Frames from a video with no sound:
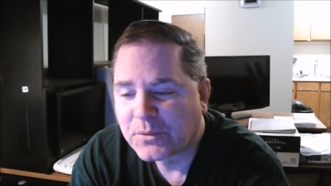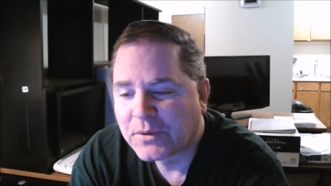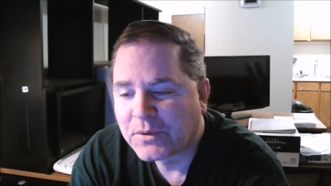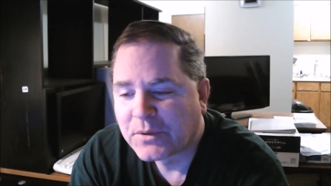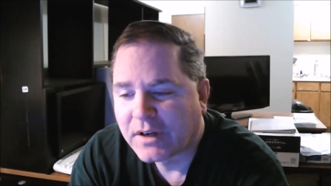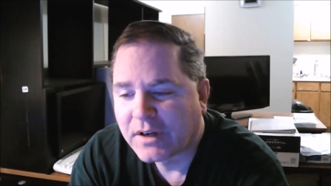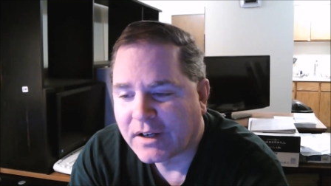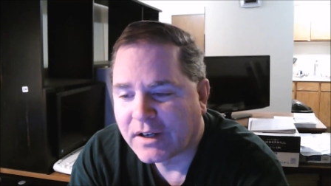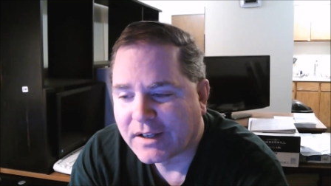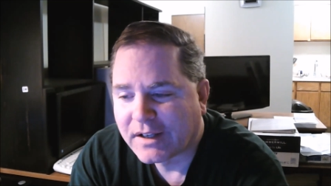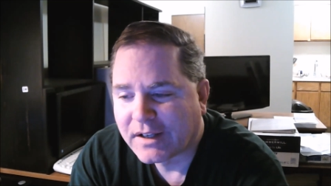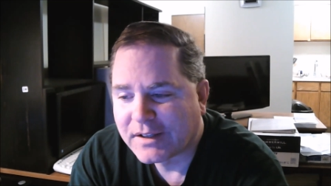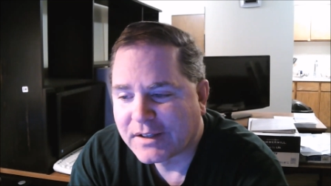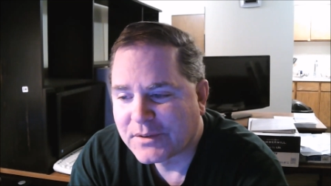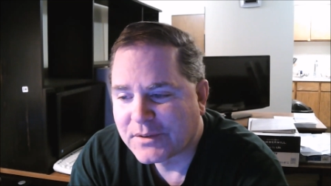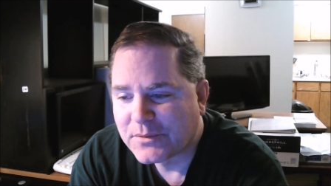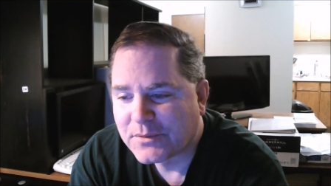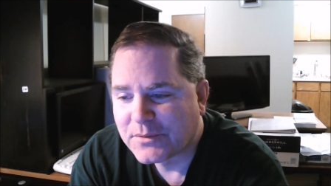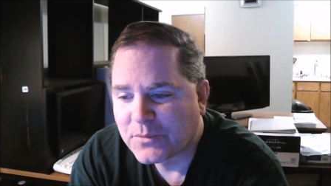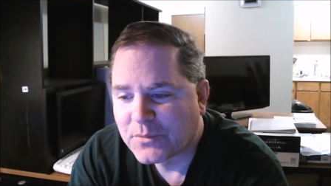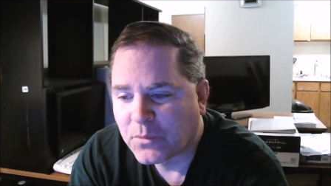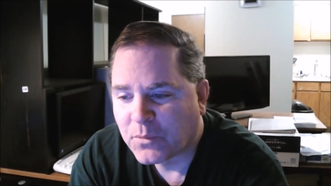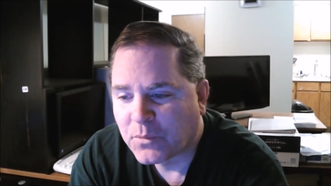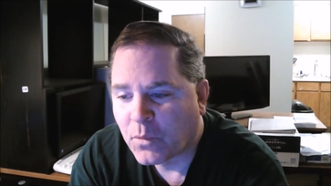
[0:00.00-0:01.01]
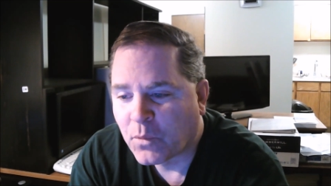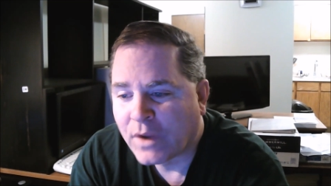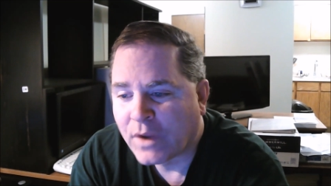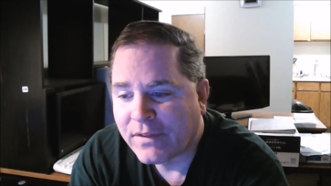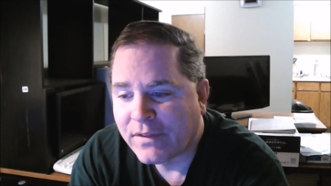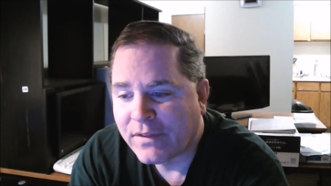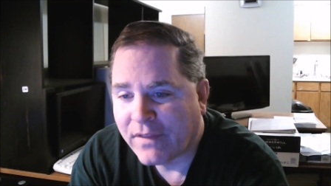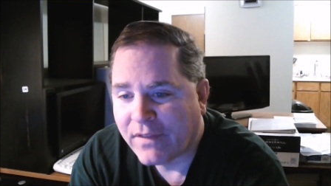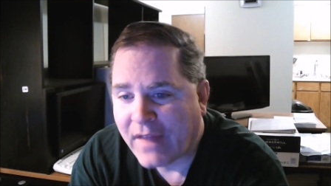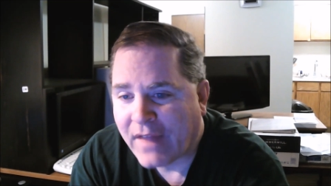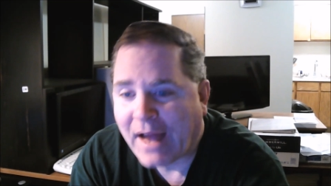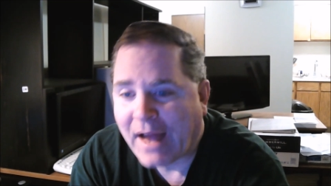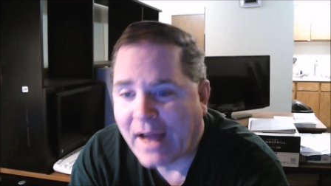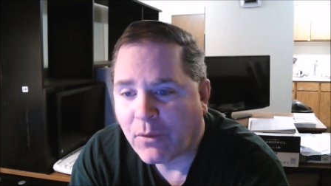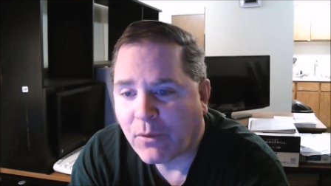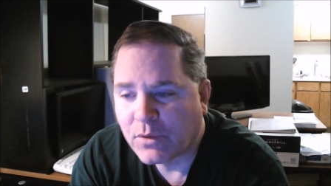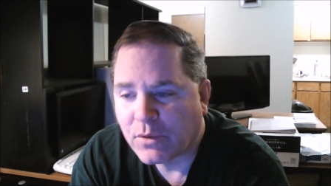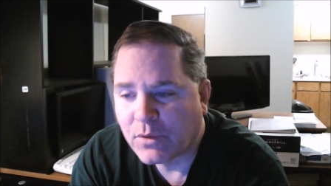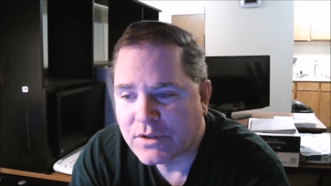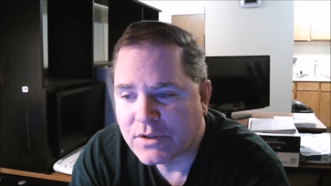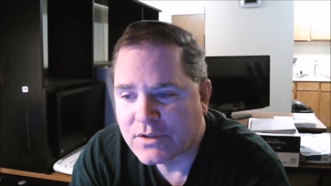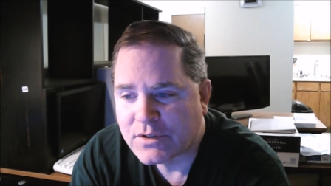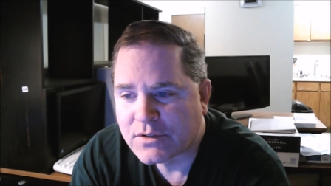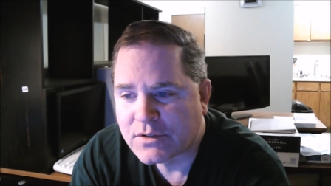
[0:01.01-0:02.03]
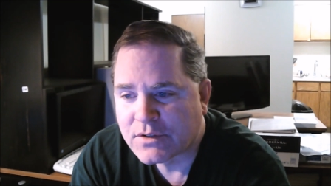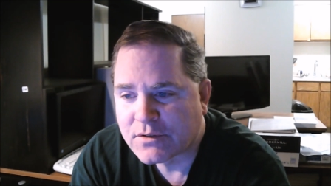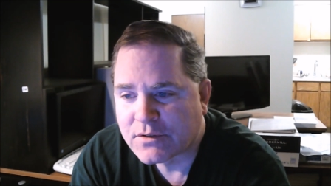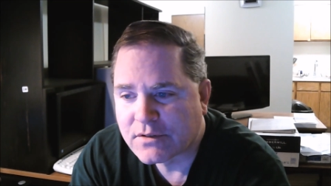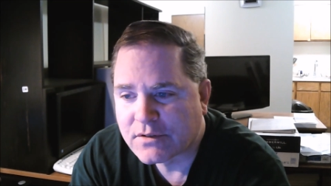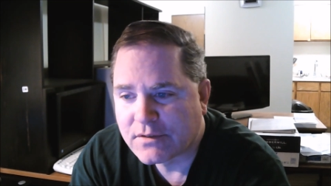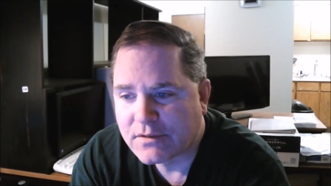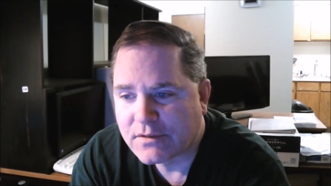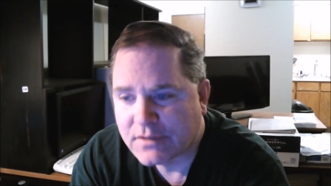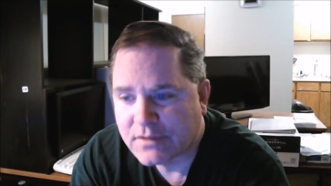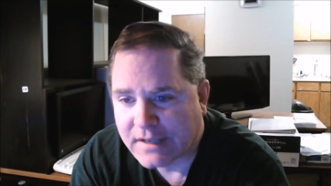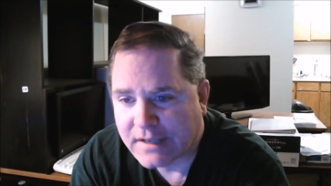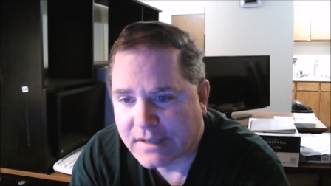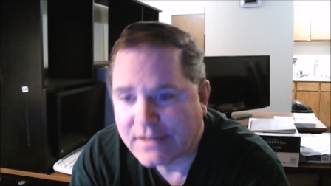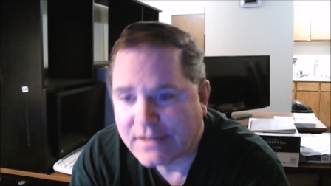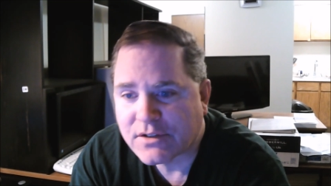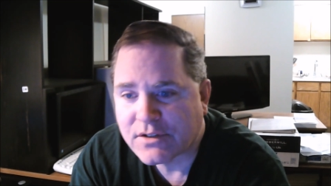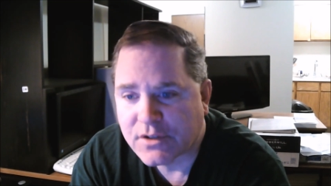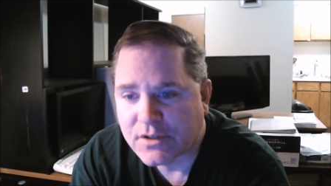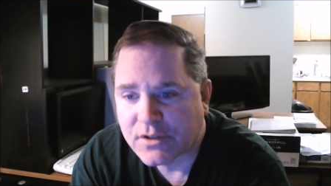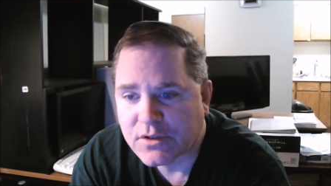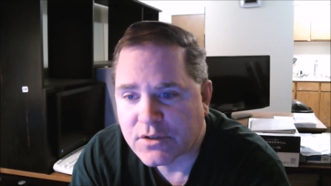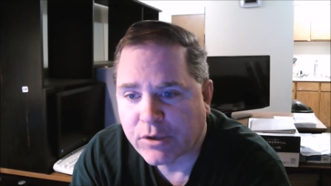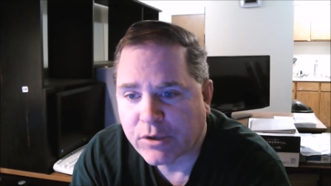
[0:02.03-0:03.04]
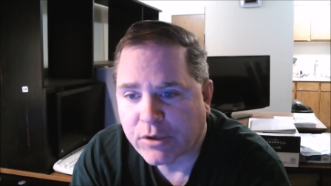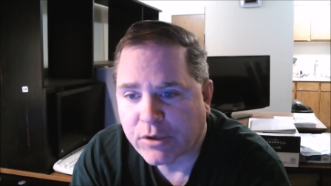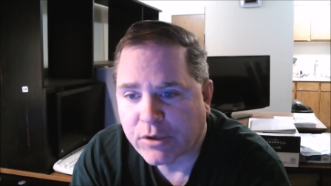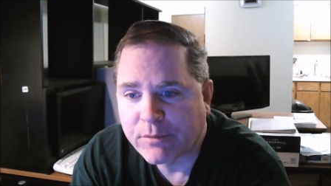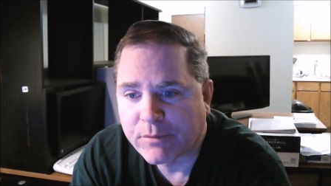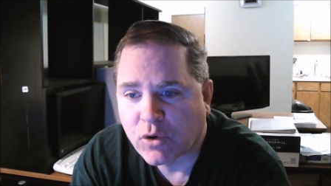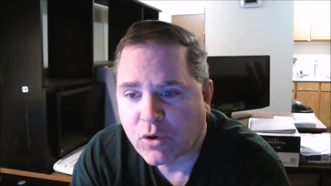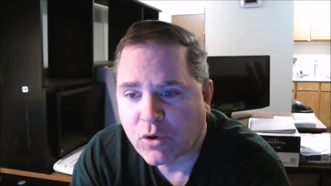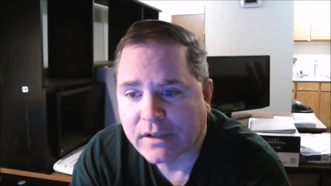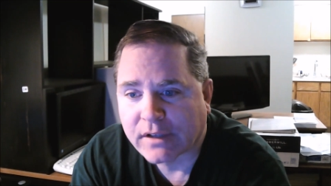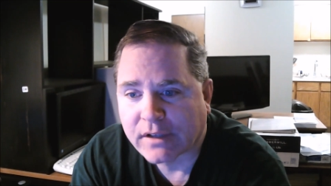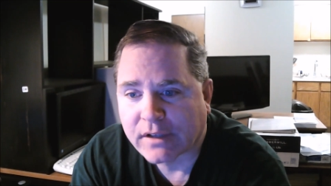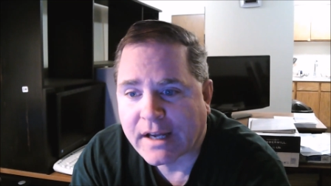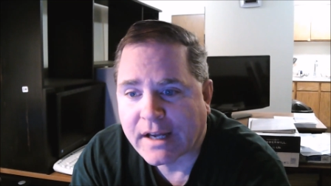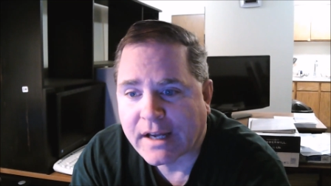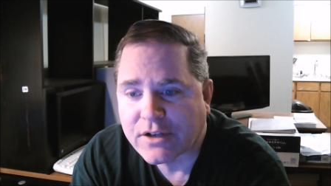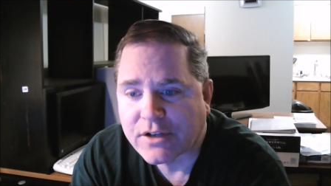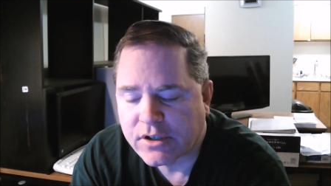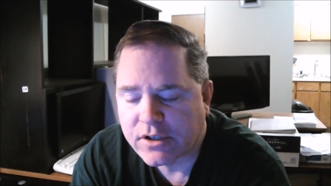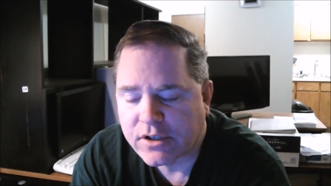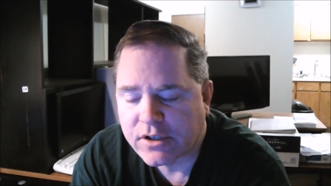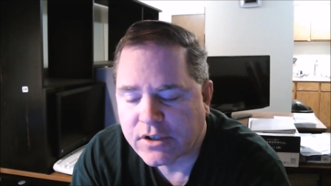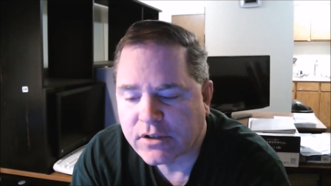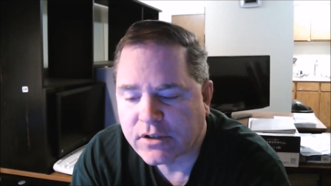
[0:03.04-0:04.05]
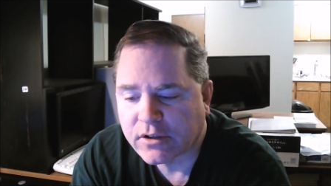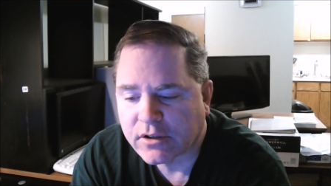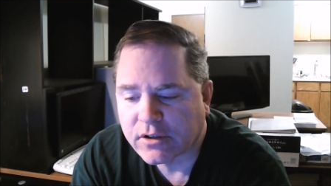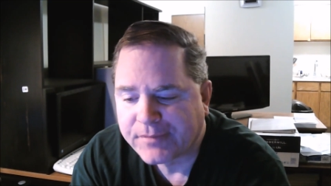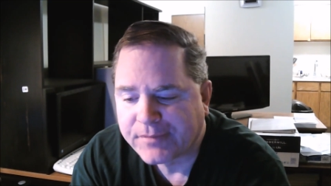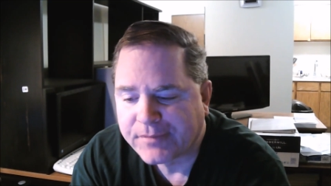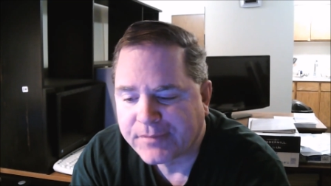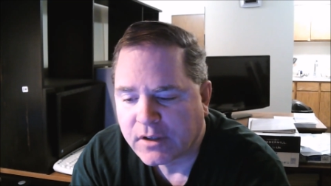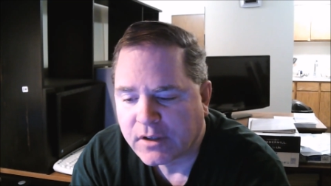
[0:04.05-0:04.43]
uh, when that was sent to the Supreme Court last year,